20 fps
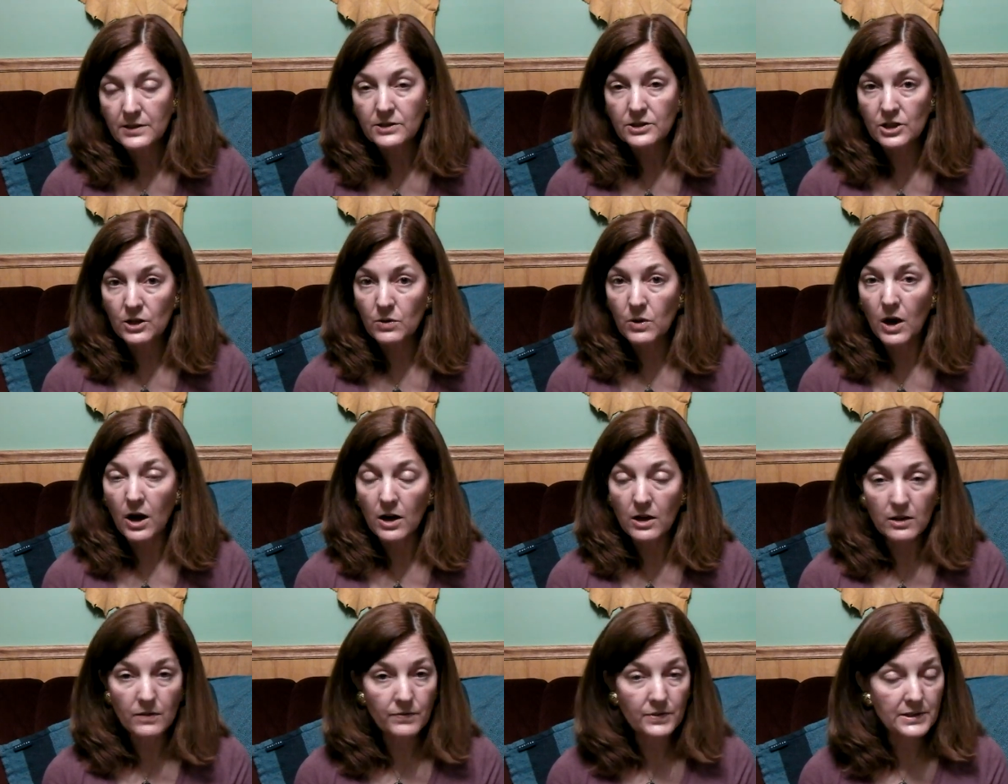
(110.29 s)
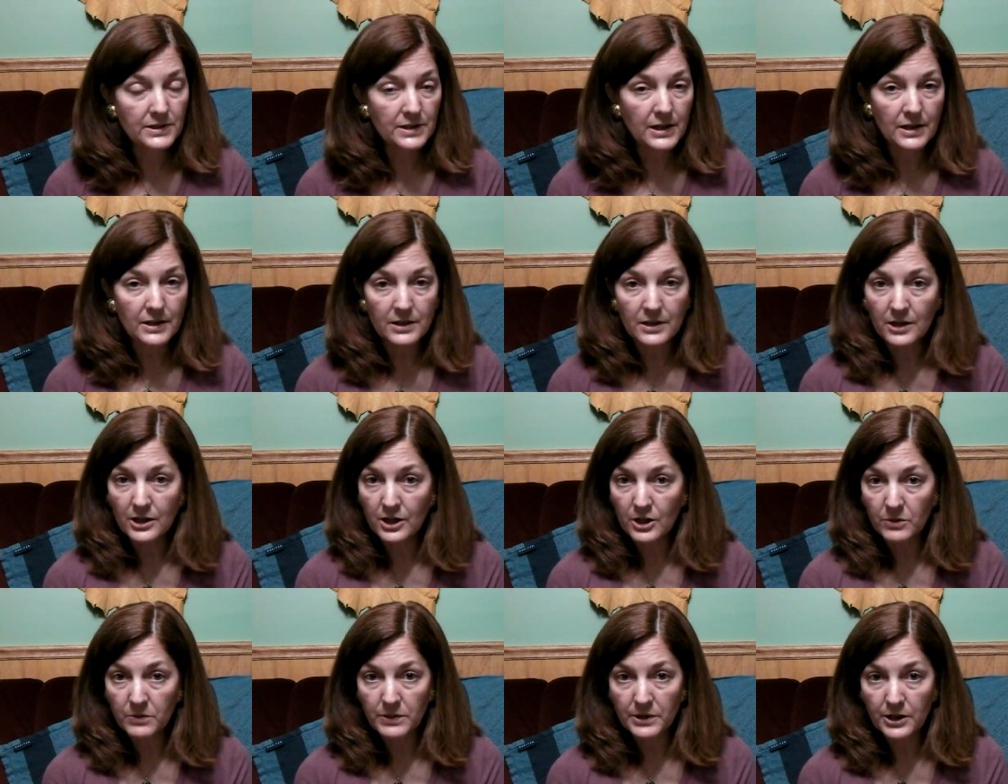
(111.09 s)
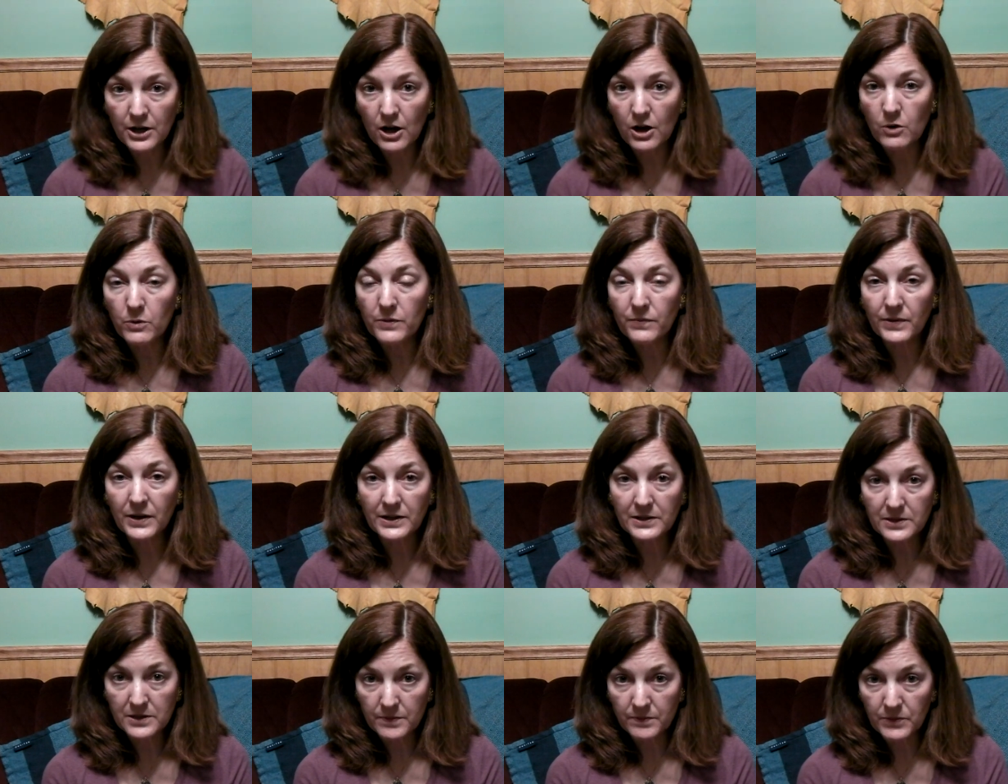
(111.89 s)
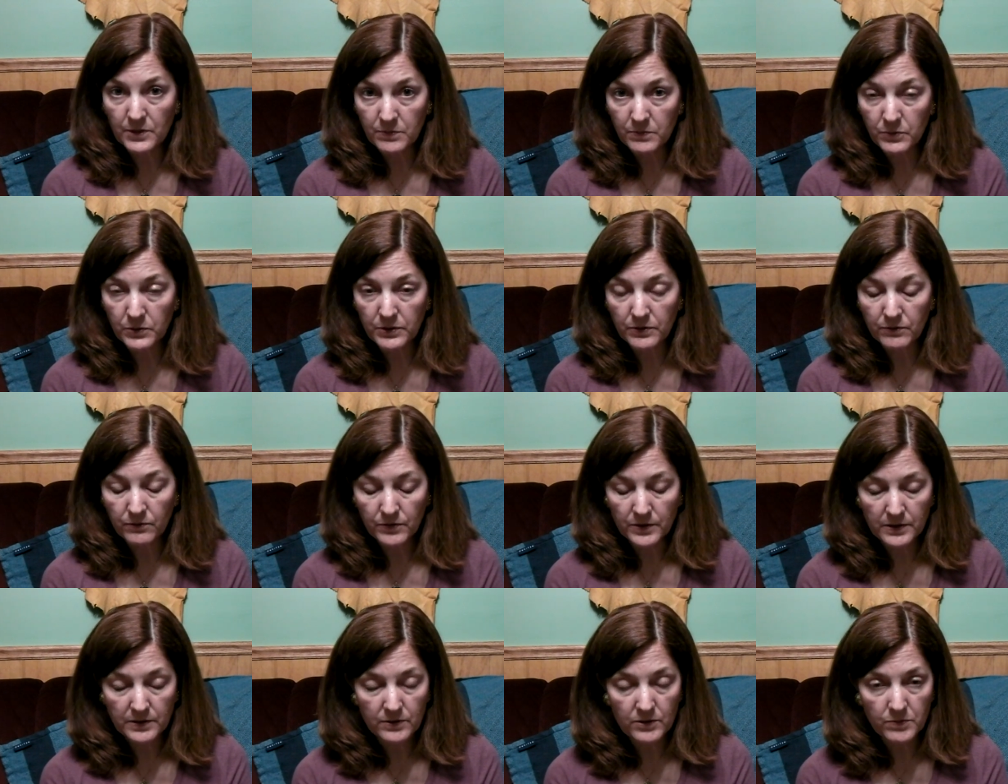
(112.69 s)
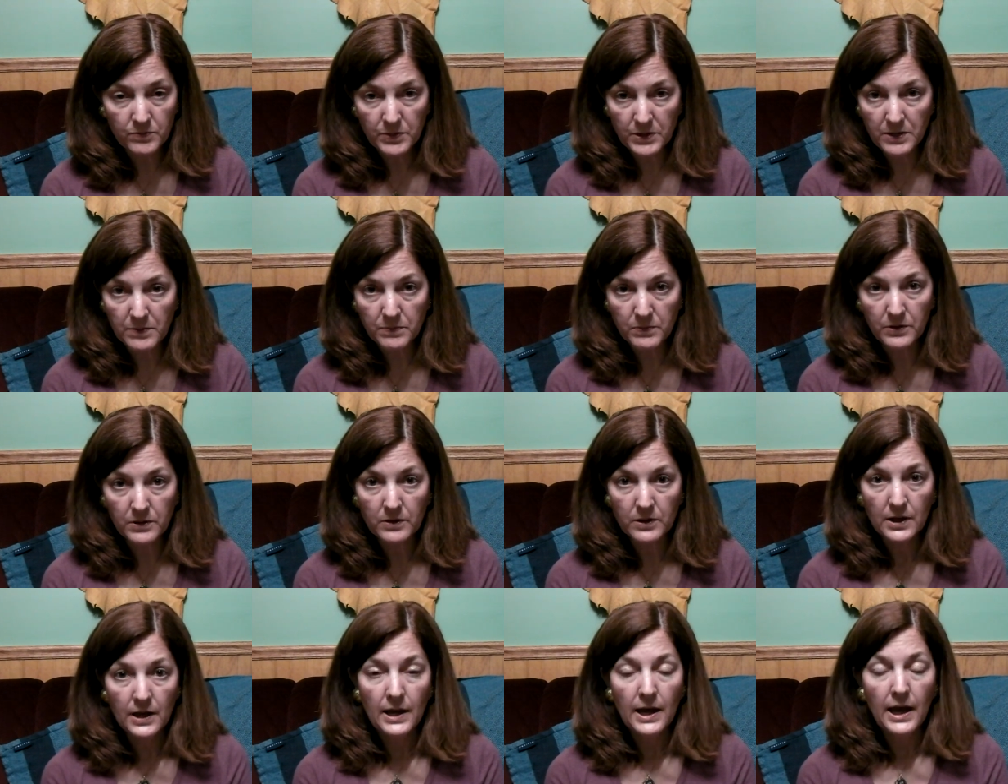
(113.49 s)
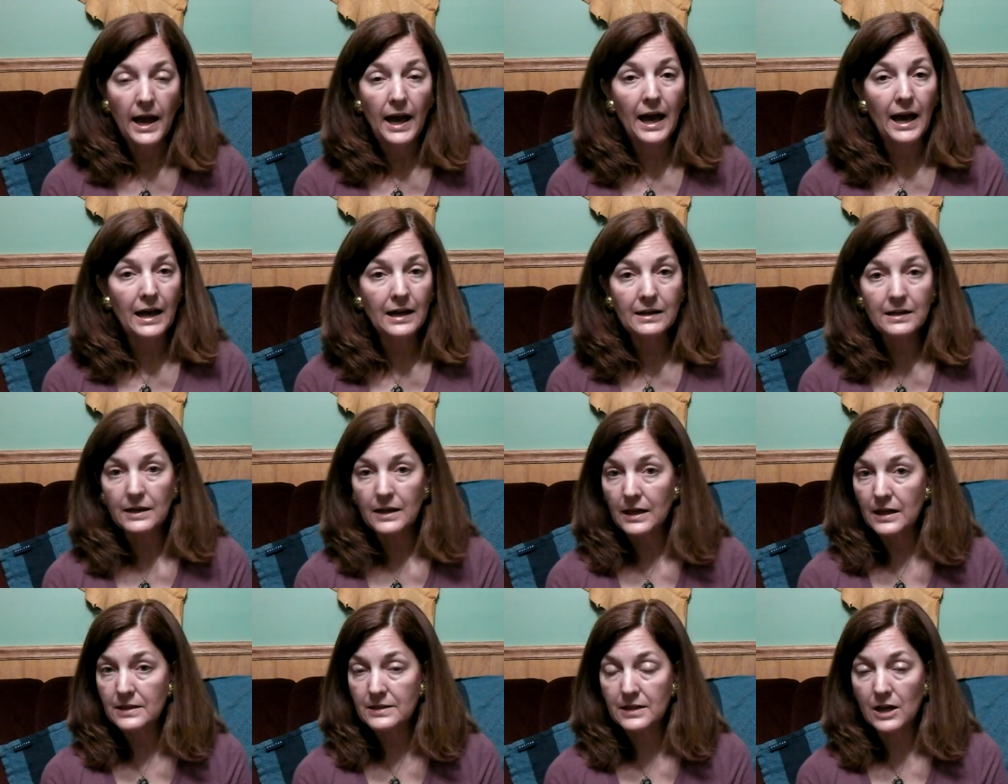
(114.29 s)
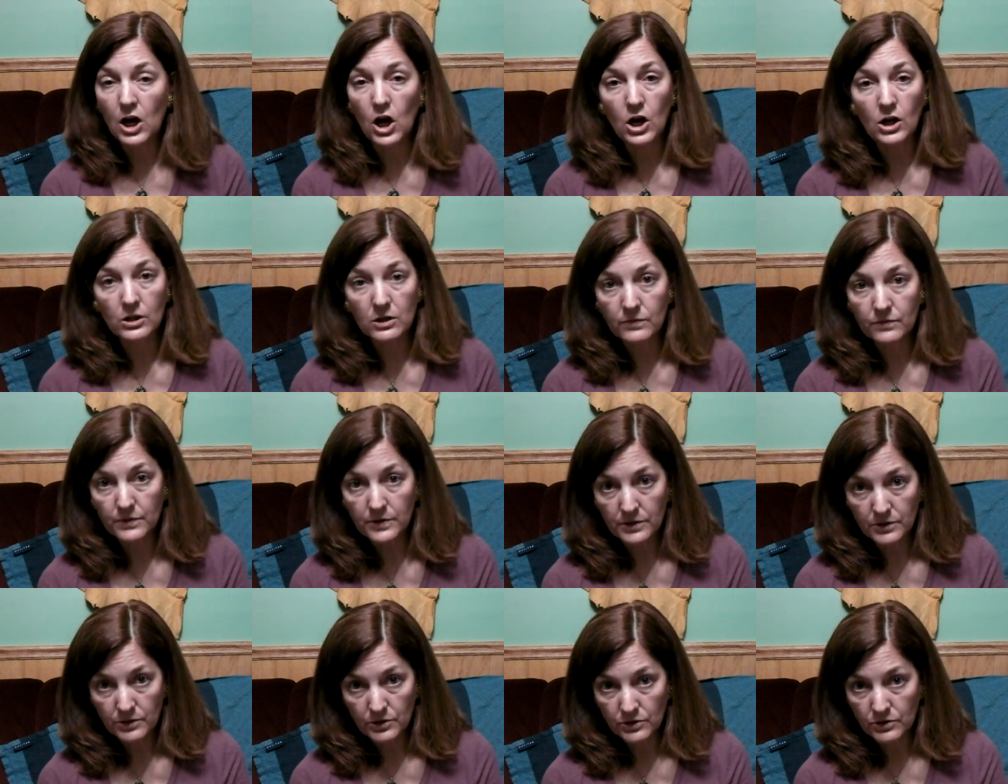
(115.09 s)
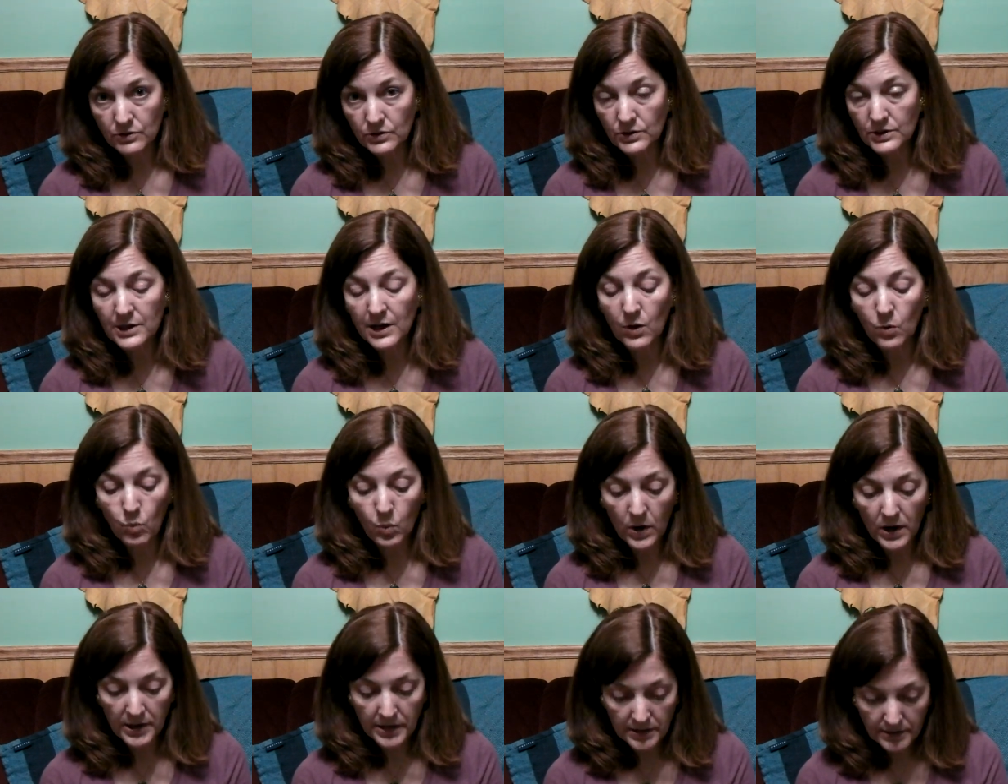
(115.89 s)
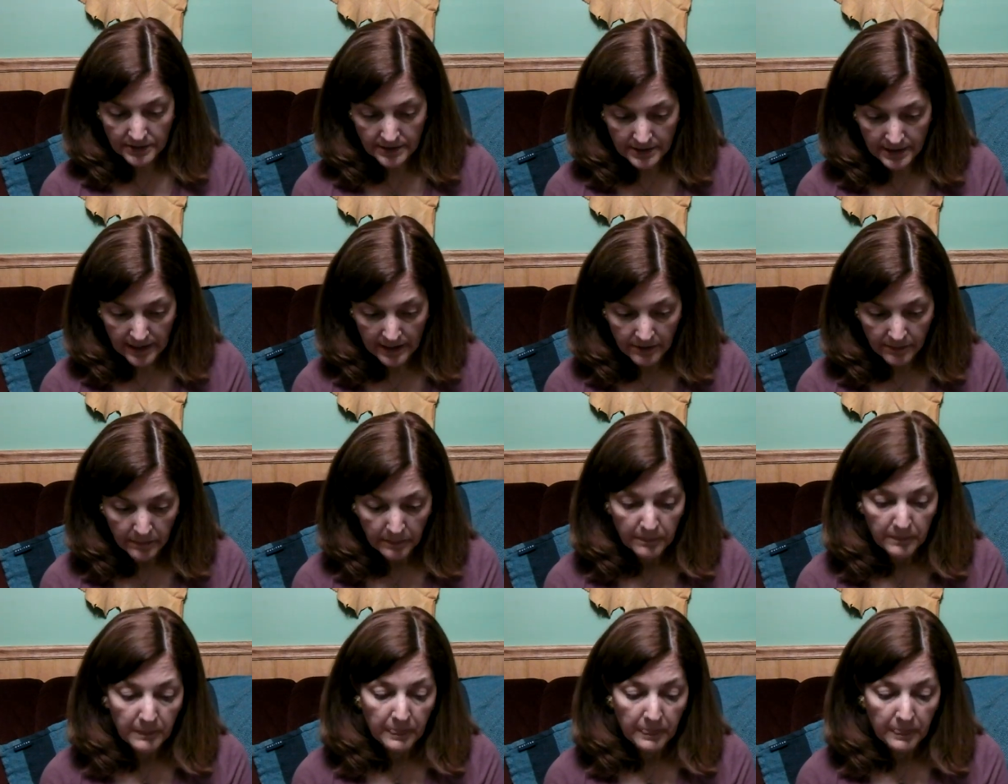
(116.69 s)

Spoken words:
So all of a sudden, here we go, we've got something put in front of the people, and it's all over the news. Now, why is that?